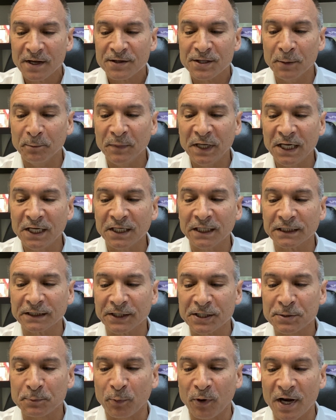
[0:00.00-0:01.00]
The median
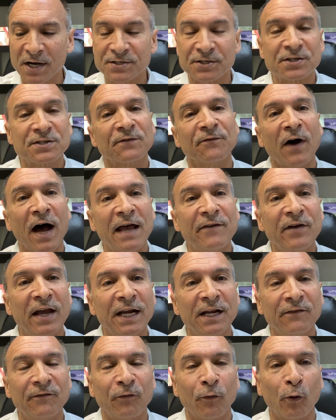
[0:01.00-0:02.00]
list price is
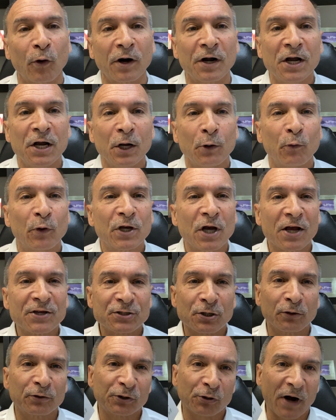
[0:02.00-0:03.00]
$584. We
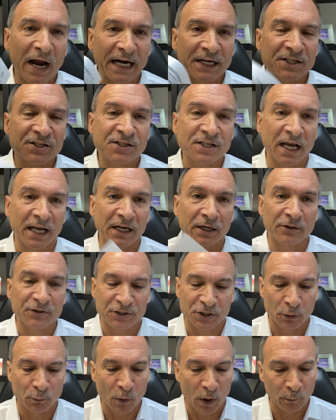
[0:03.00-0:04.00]
also track sales.
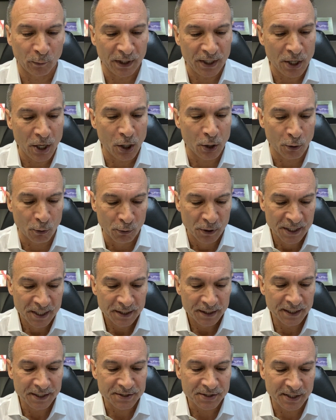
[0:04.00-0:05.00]
So what we know
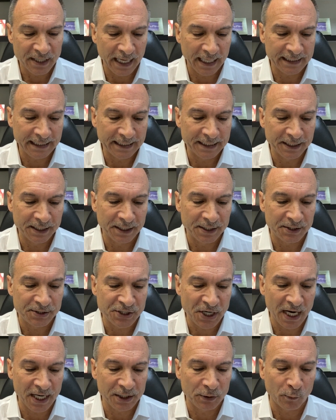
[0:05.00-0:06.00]
is that in
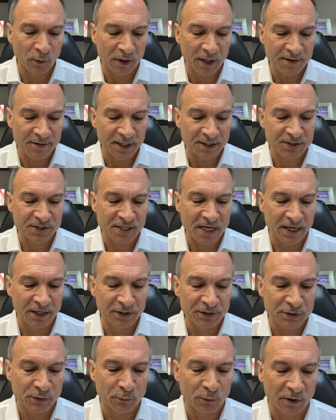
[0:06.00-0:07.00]
January, that
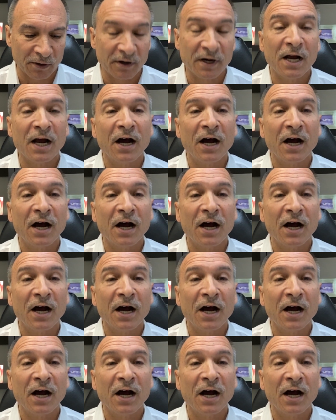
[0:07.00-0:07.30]
sales were